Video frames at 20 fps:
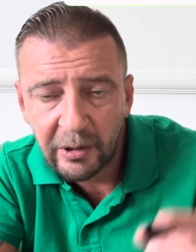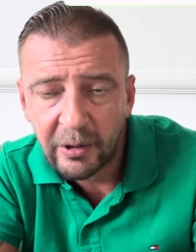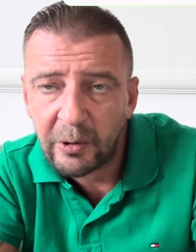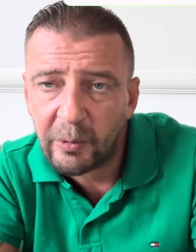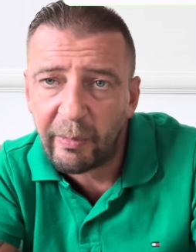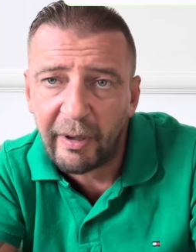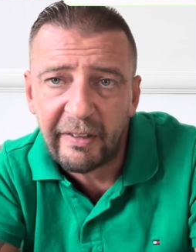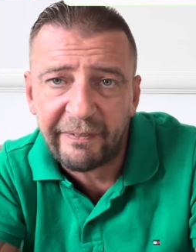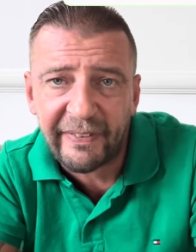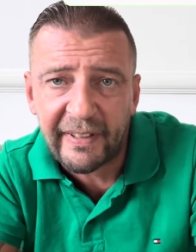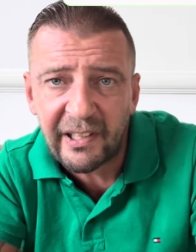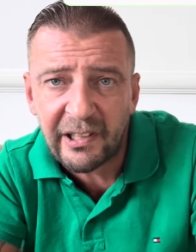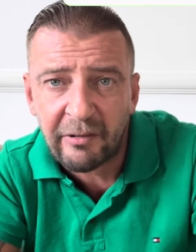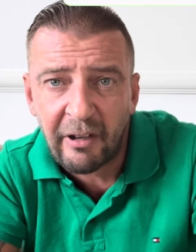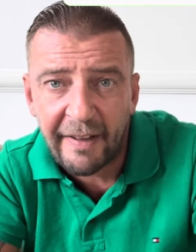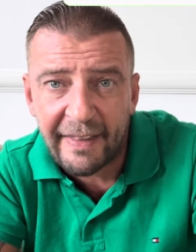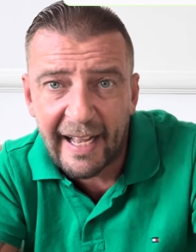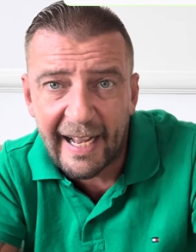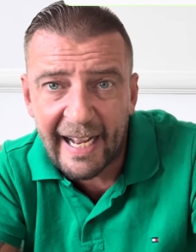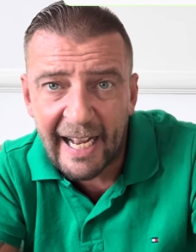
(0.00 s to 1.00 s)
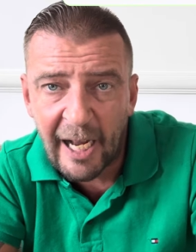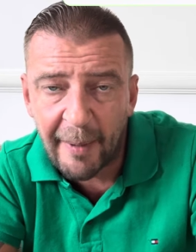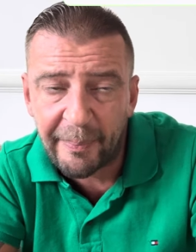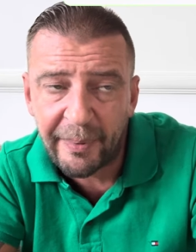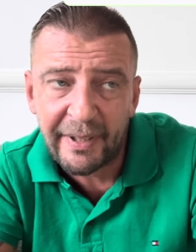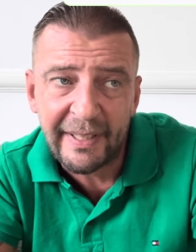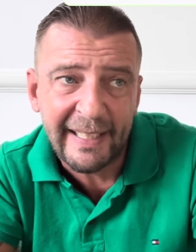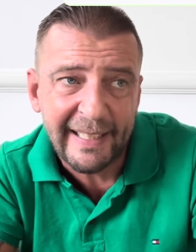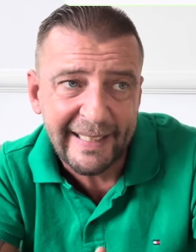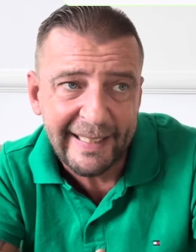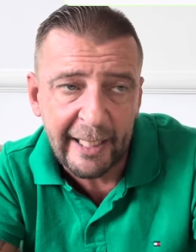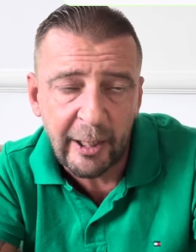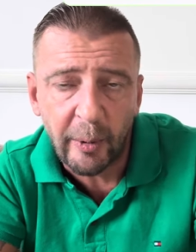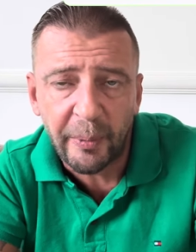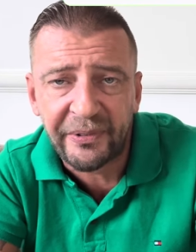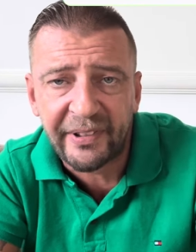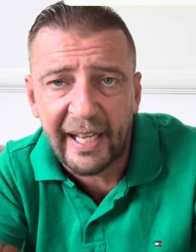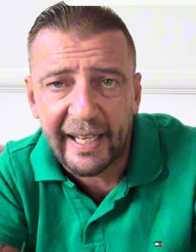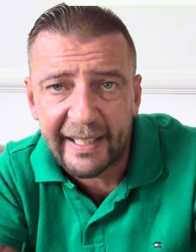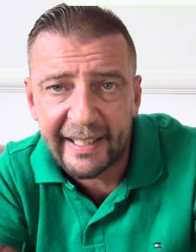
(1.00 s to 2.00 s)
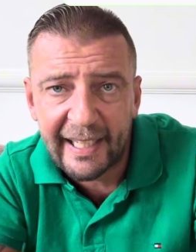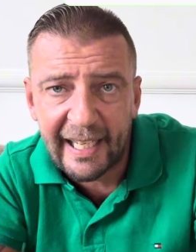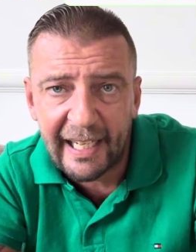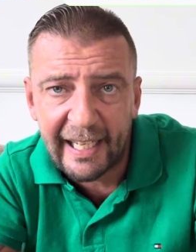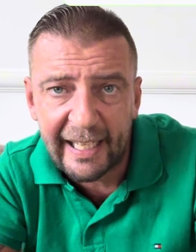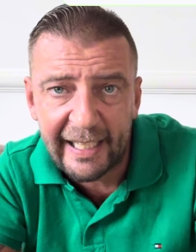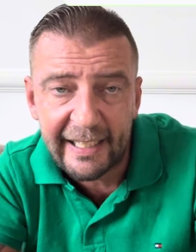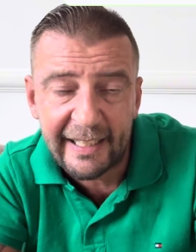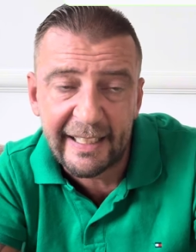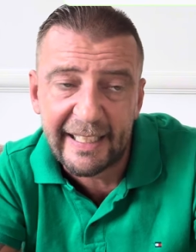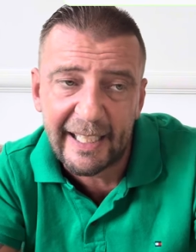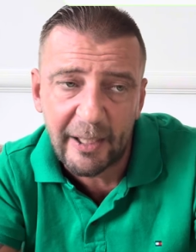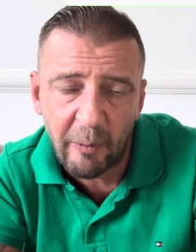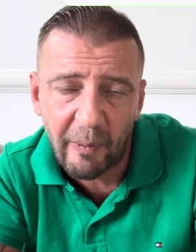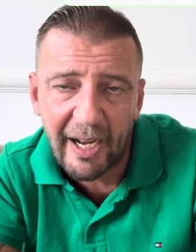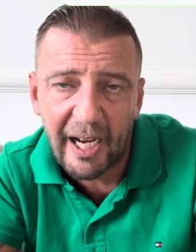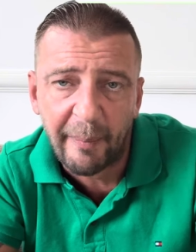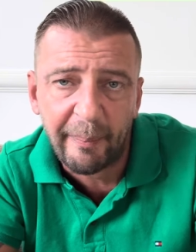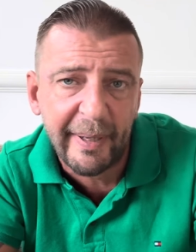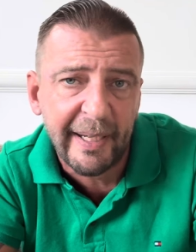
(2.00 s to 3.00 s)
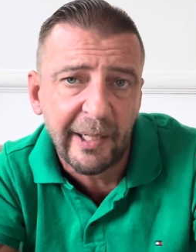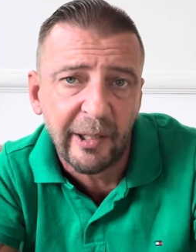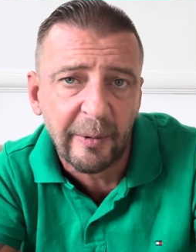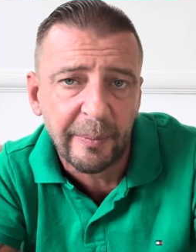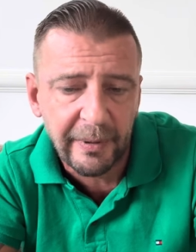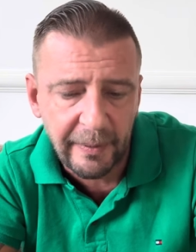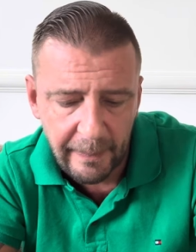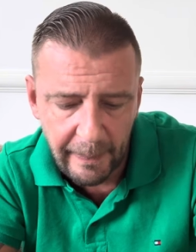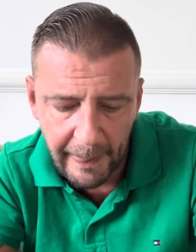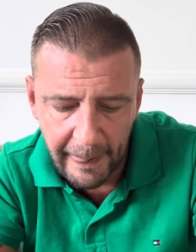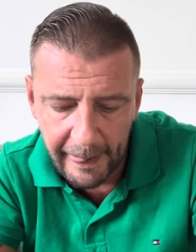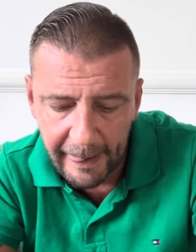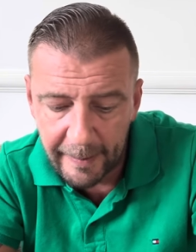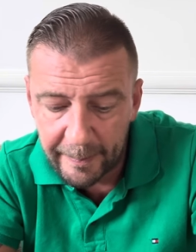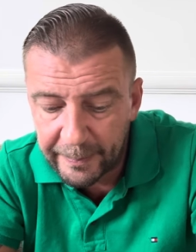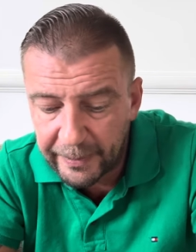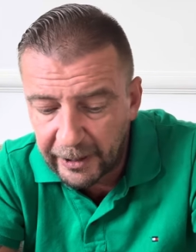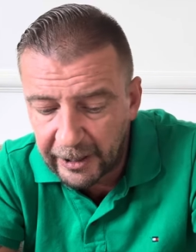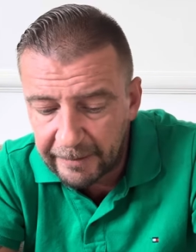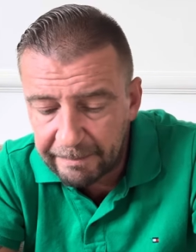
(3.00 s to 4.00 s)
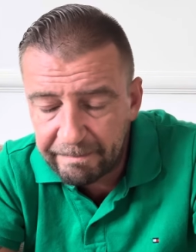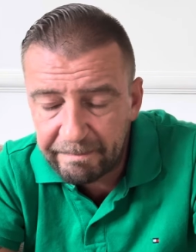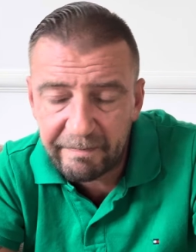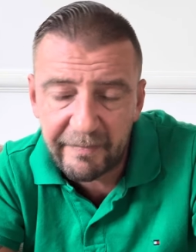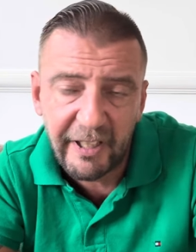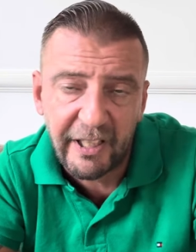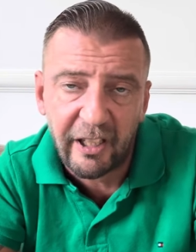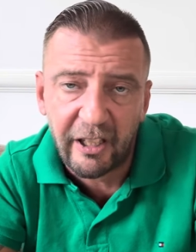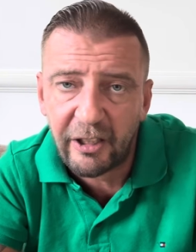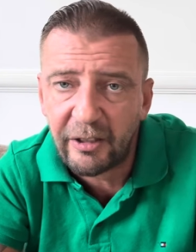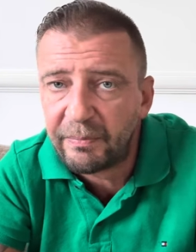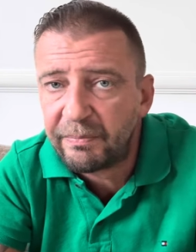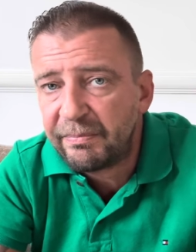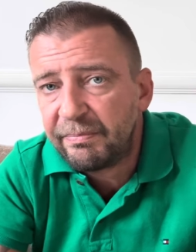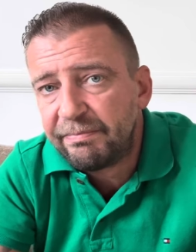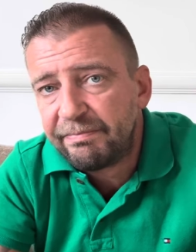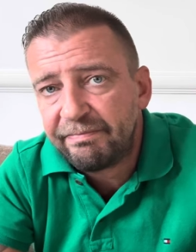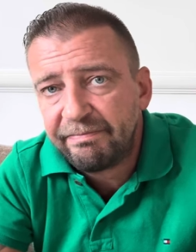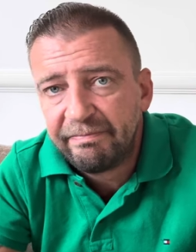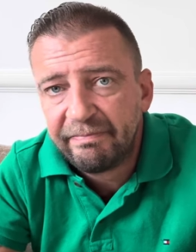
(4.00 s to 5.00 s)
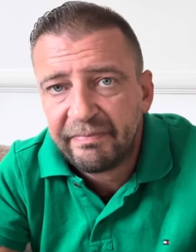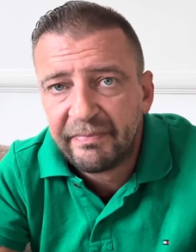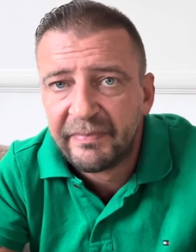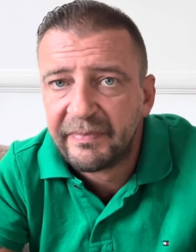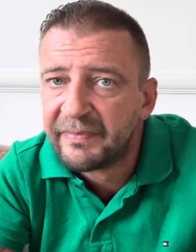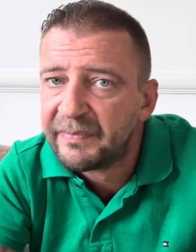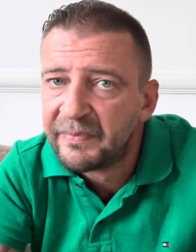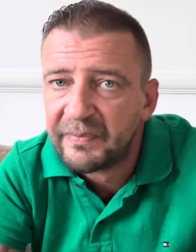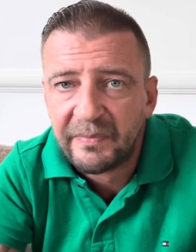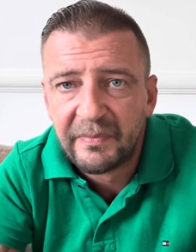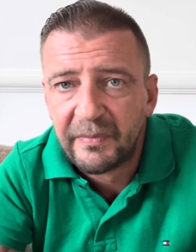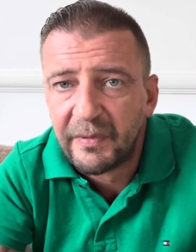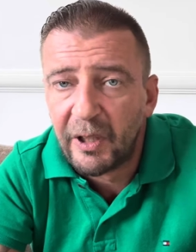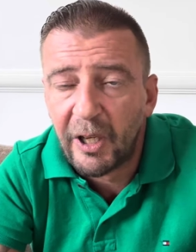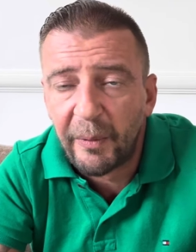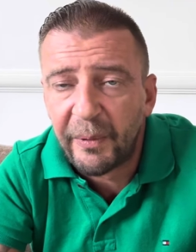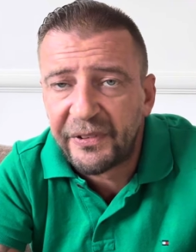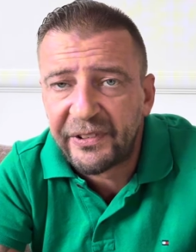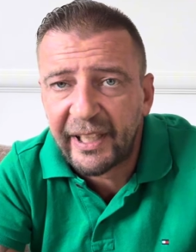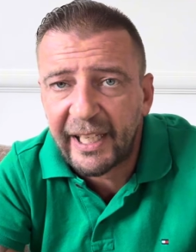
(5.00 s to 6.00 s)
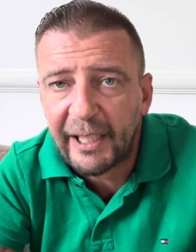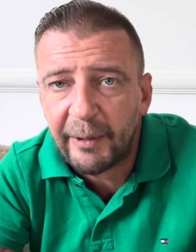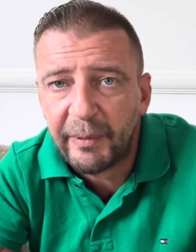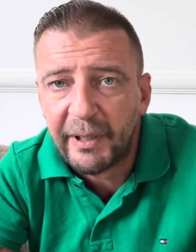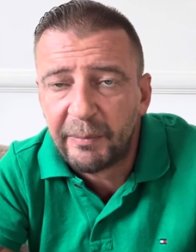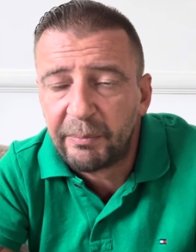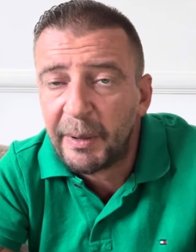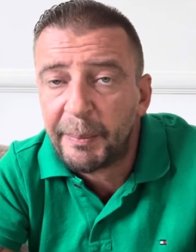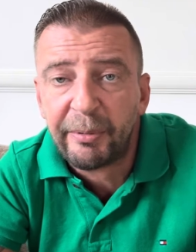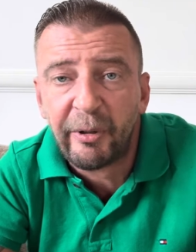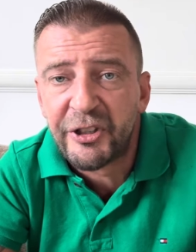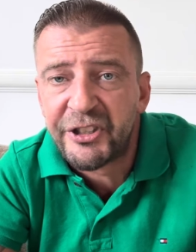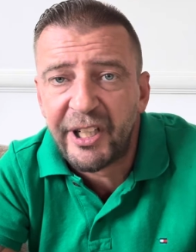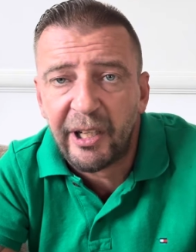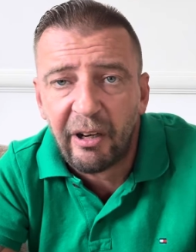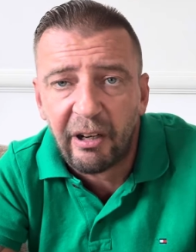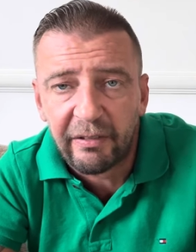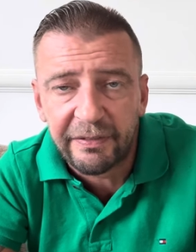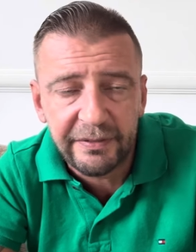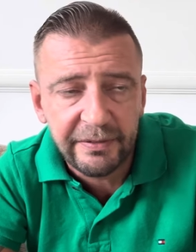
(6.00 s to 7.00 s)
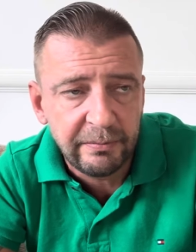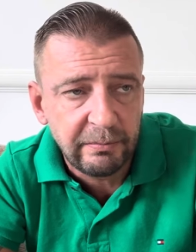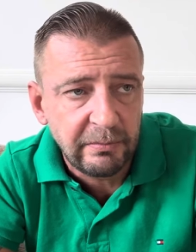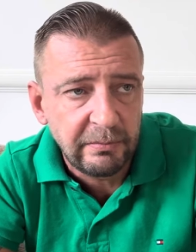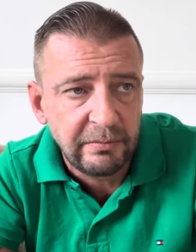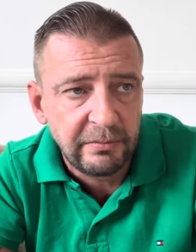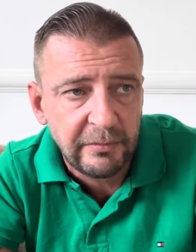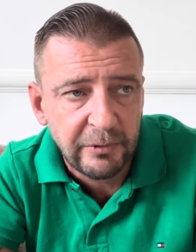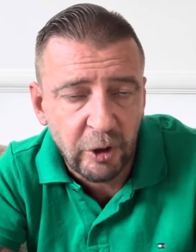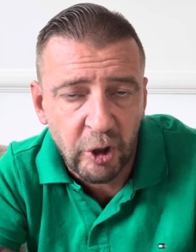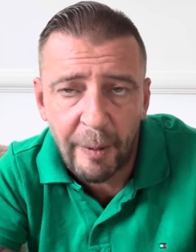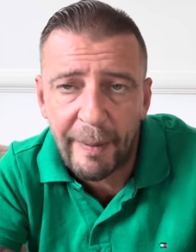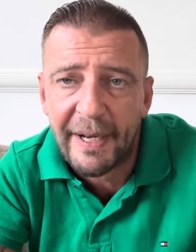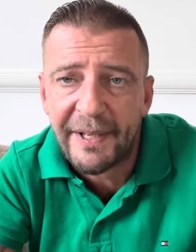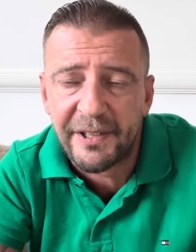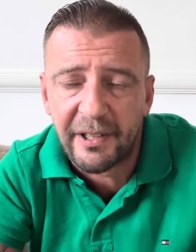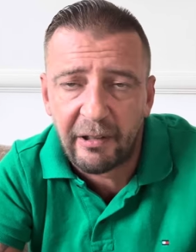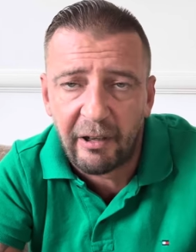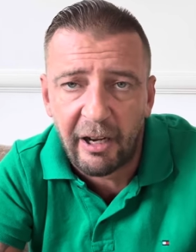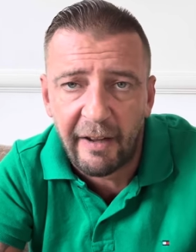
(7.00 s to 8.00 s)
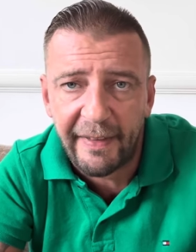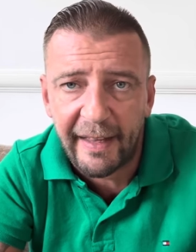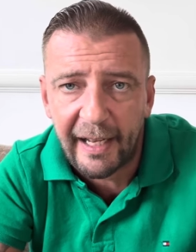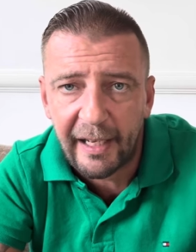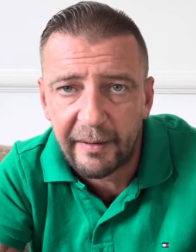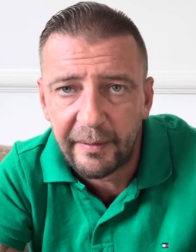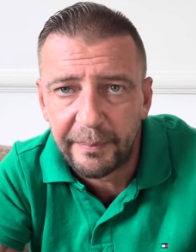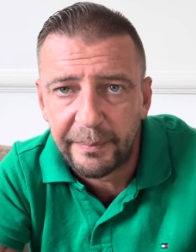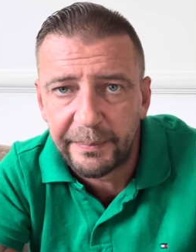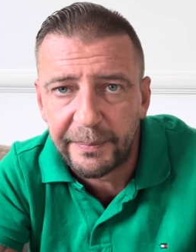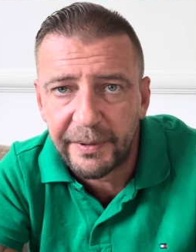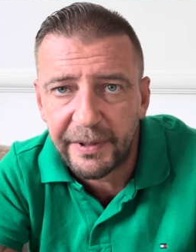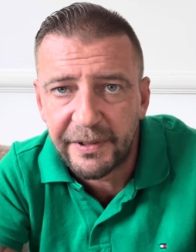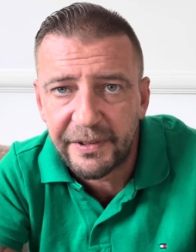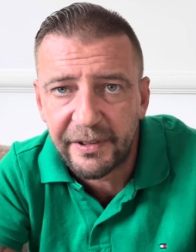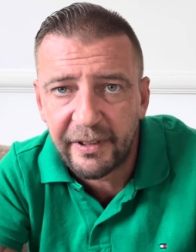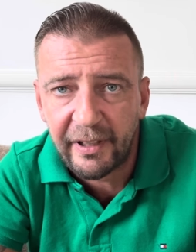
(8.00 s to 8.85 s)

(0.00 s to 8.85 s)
when things like that happened, it did upset Kelly and it wound me up. But, you know, like I say, we brush it off, comments like that. But